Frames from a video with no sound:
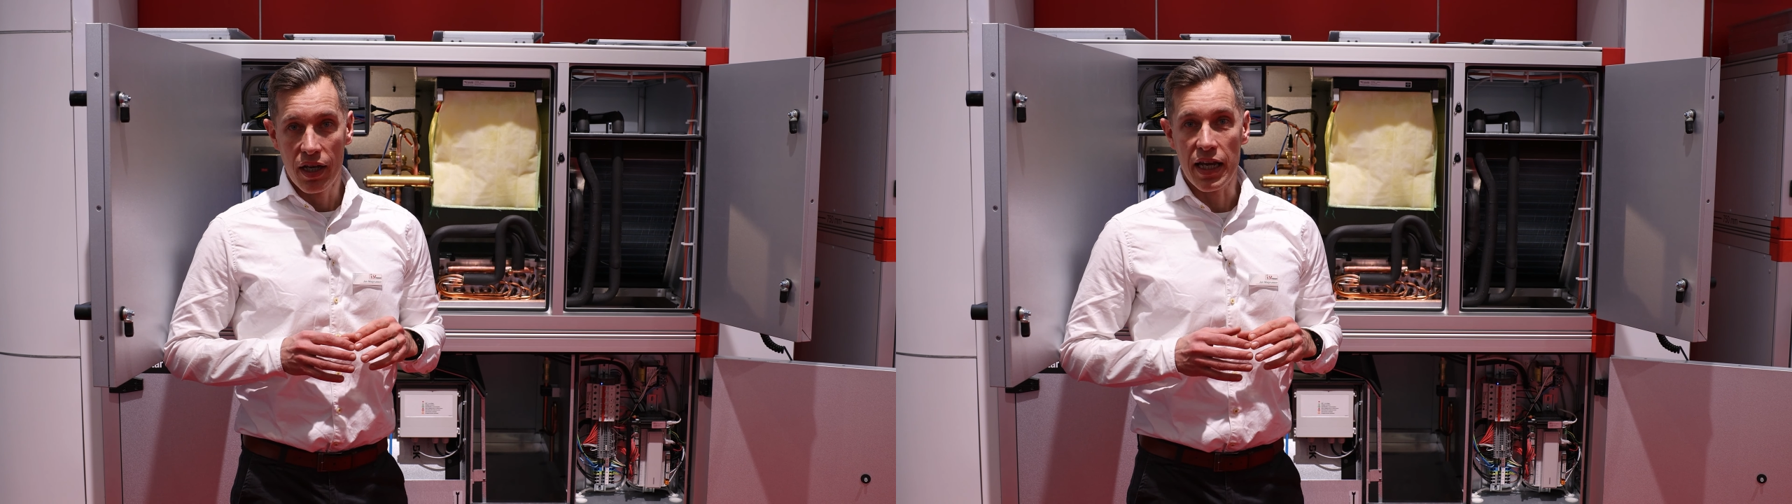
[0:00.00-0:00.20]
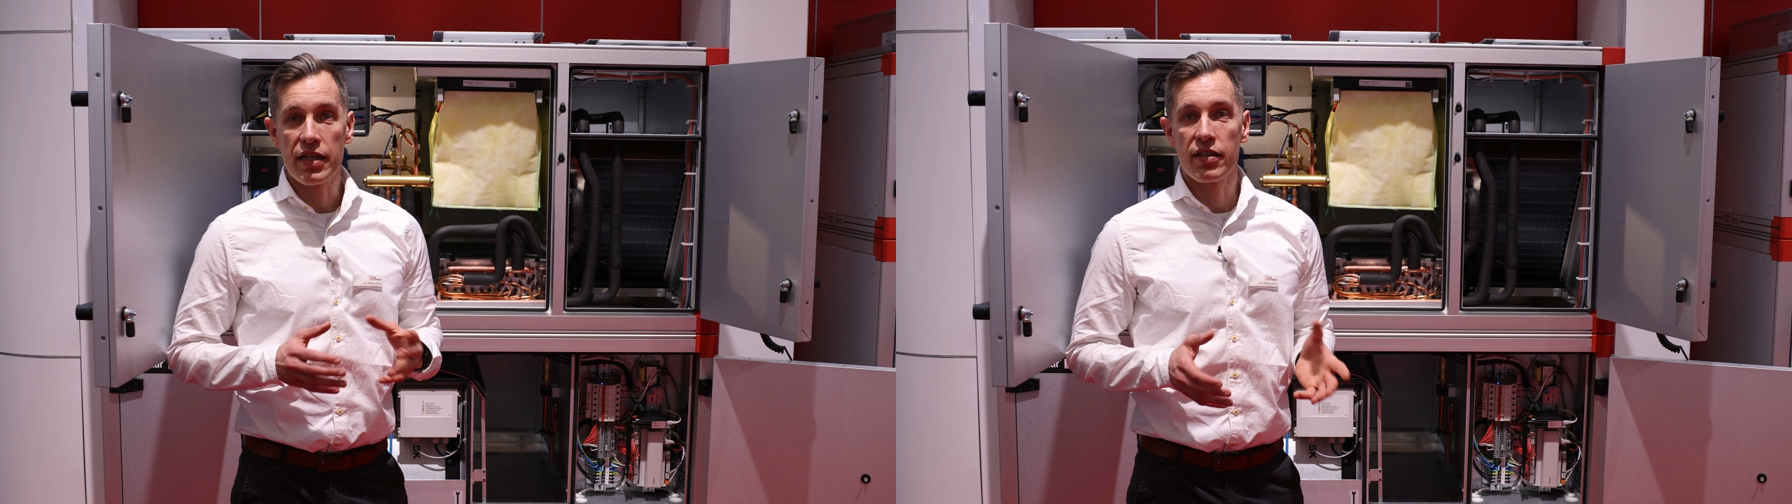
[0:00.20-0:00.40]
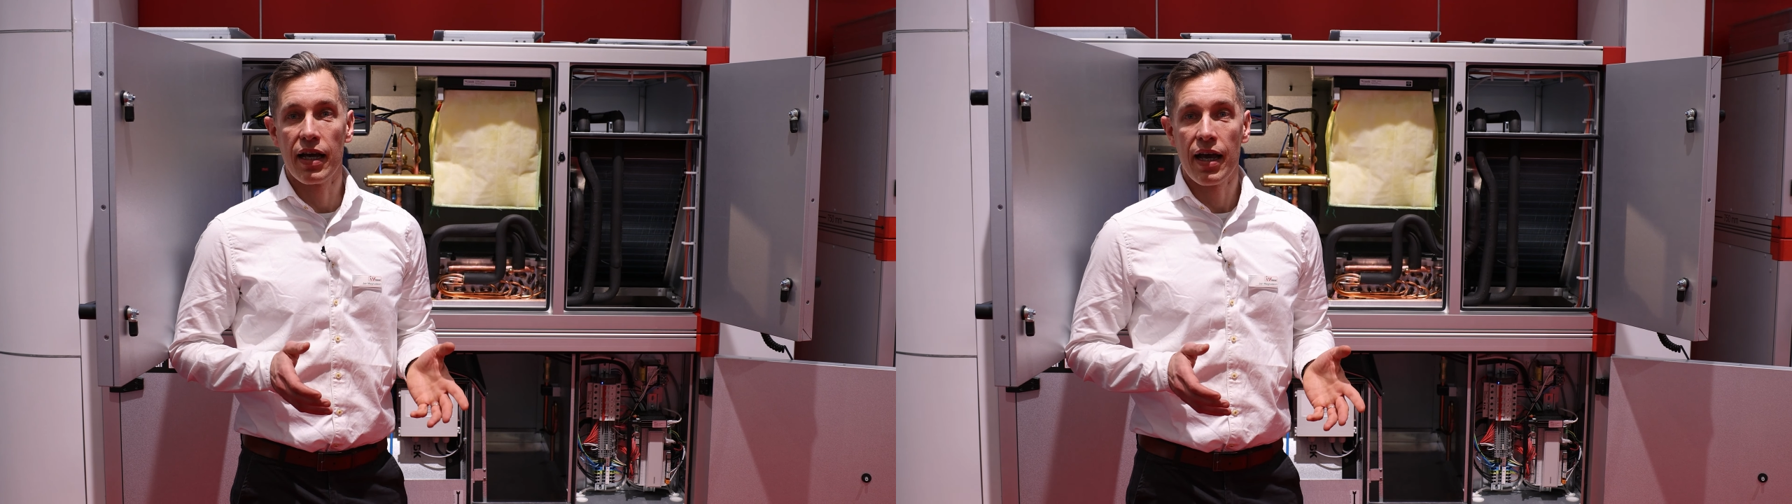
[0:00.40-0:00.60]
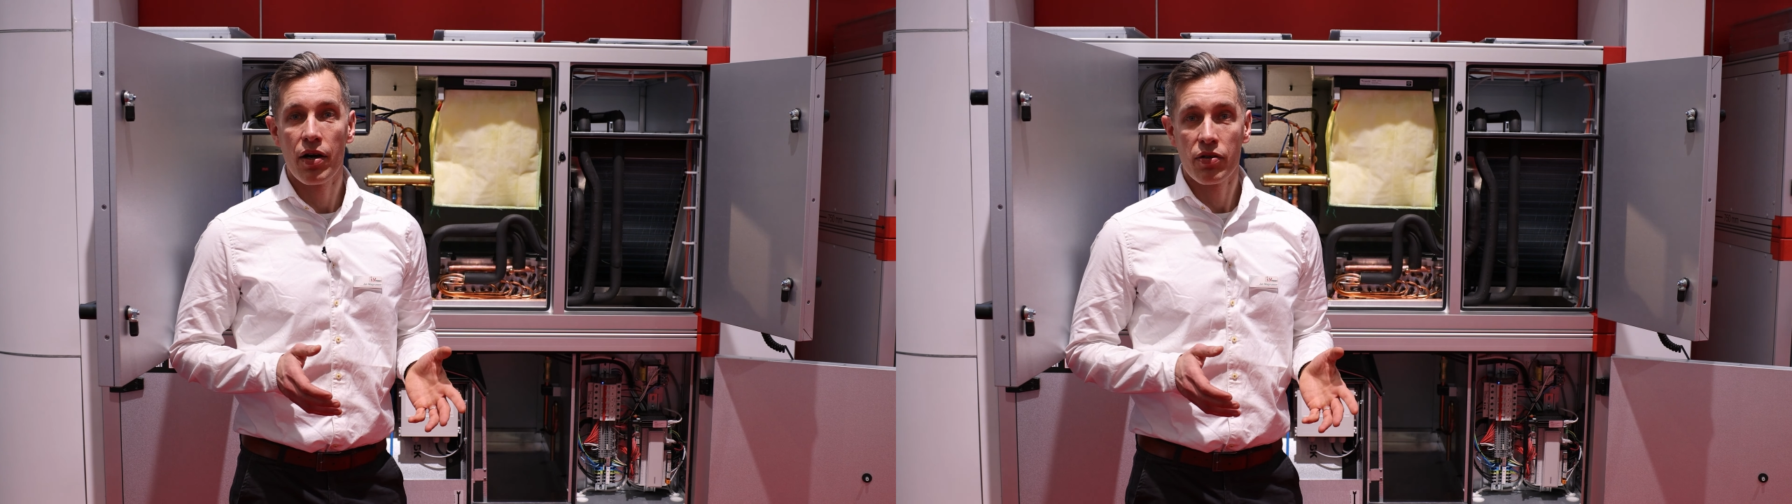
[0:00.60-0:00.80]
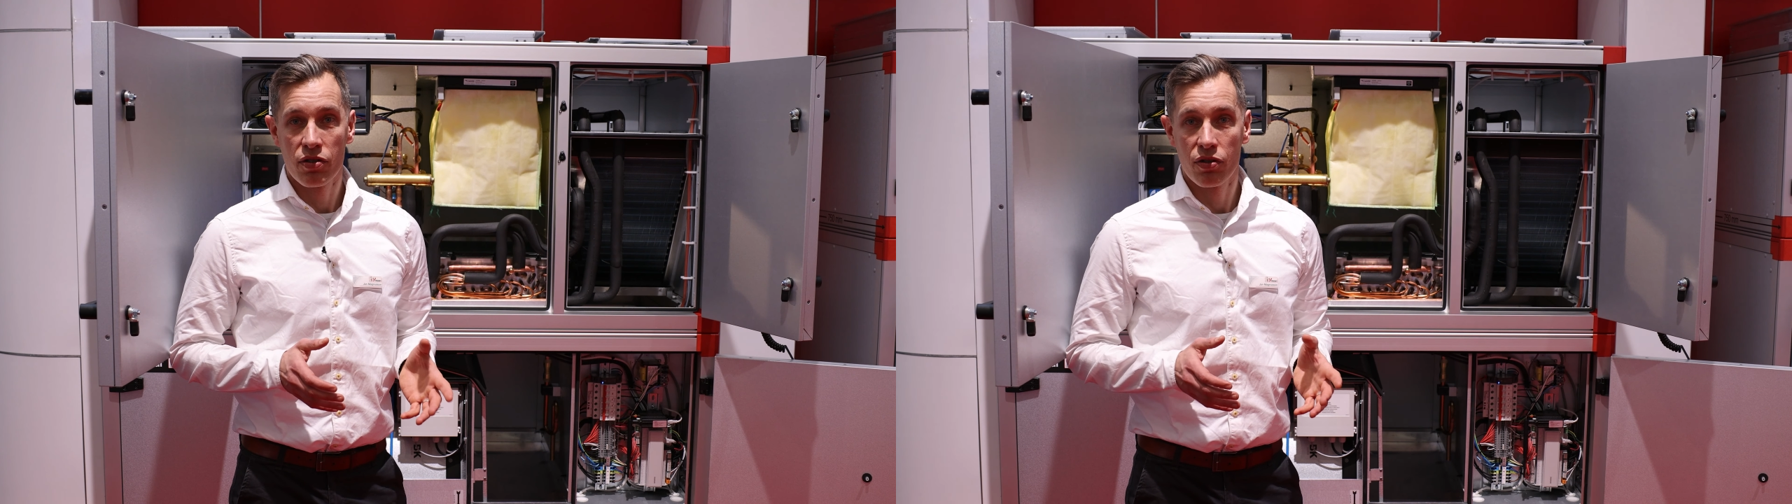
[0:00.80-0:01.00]
heated
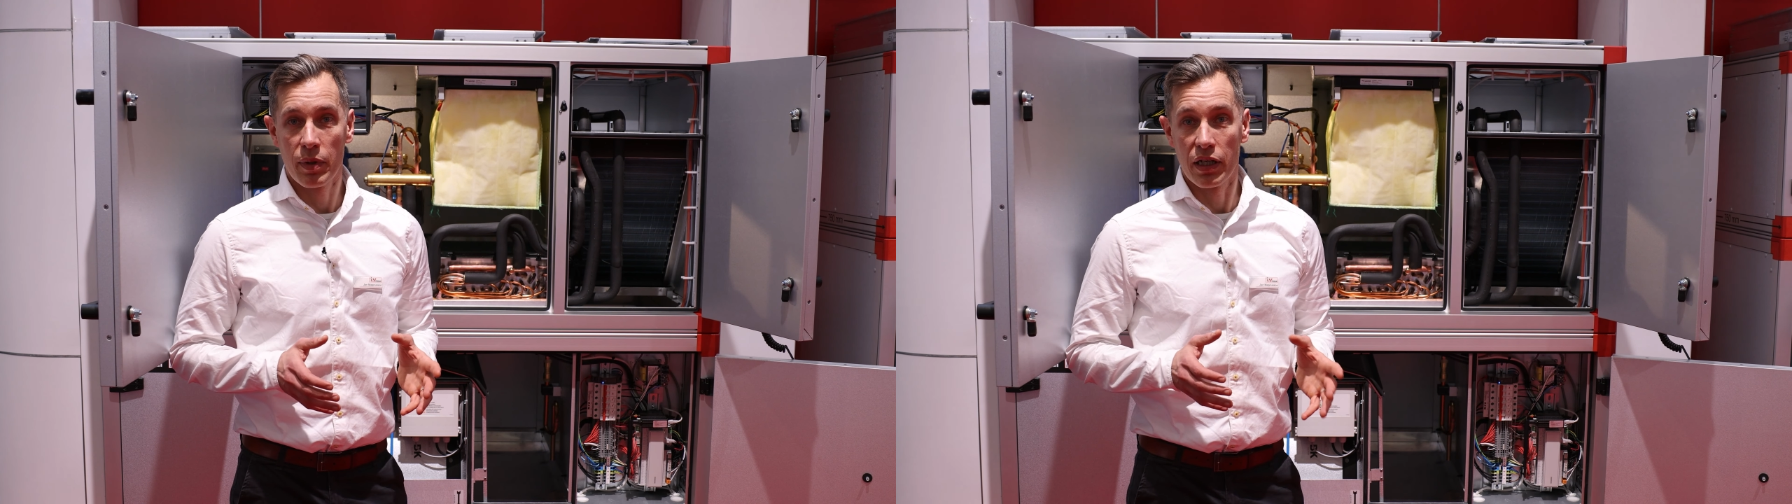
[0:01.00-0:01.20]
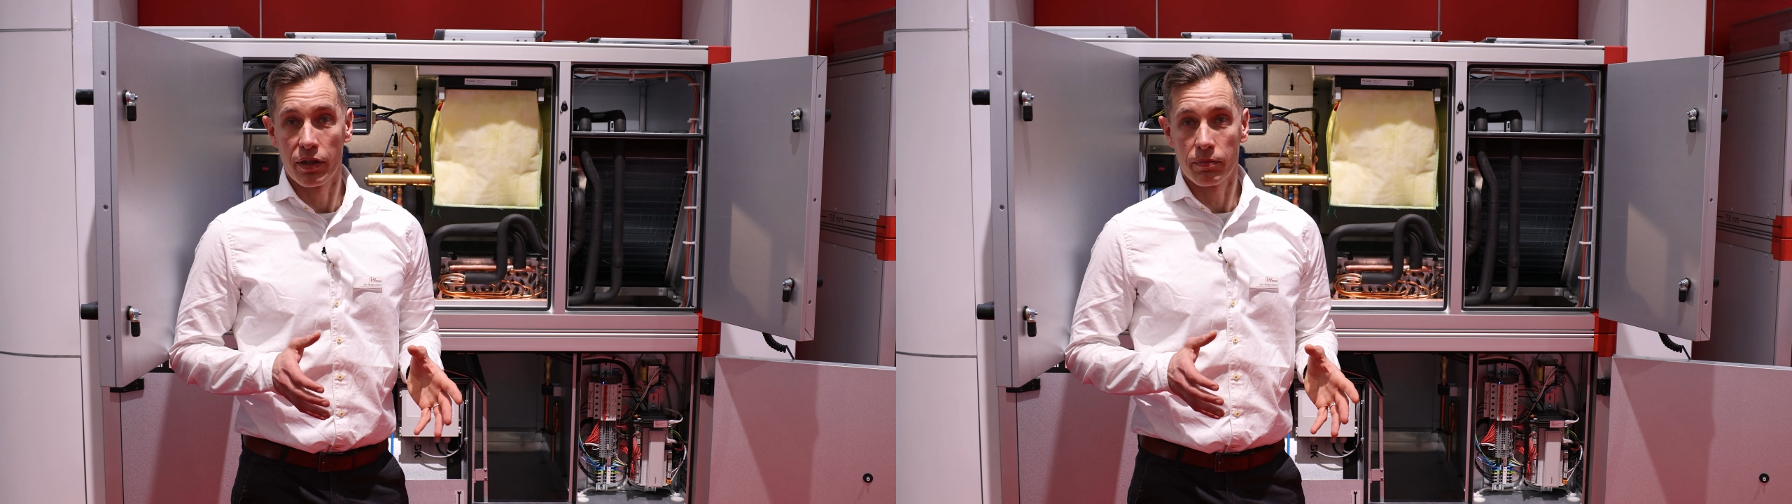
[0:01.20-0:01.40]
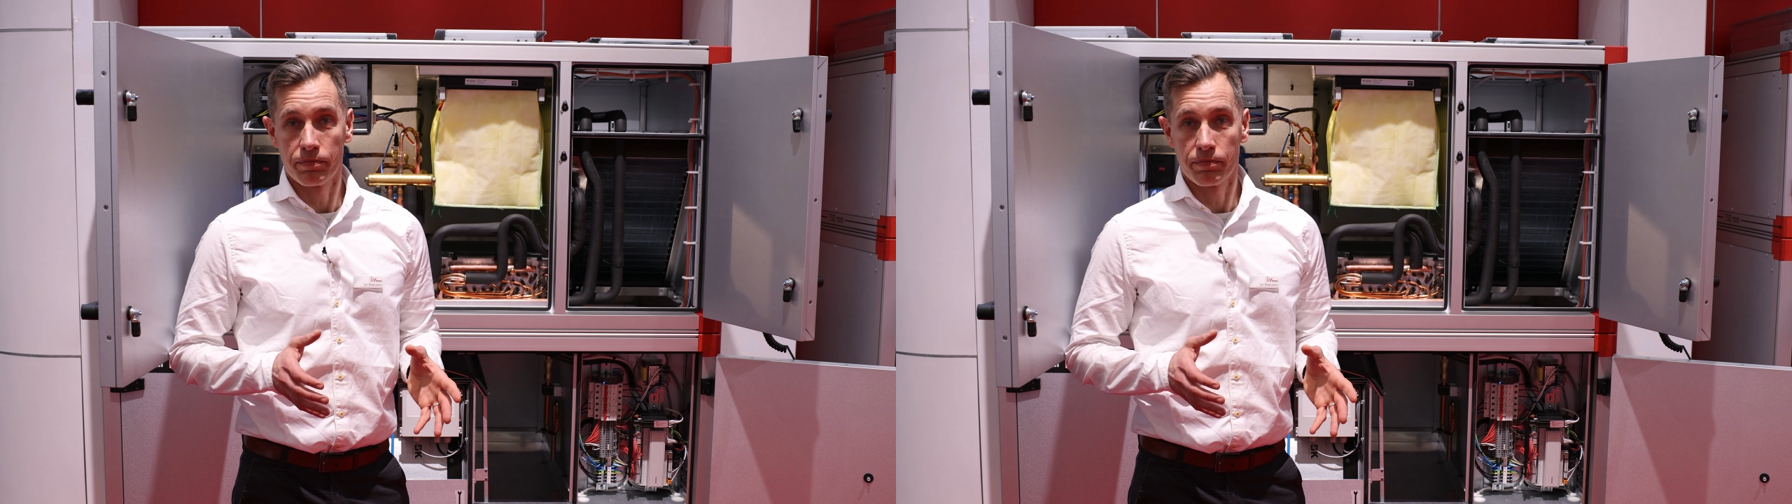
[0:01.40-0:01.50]
air to the building.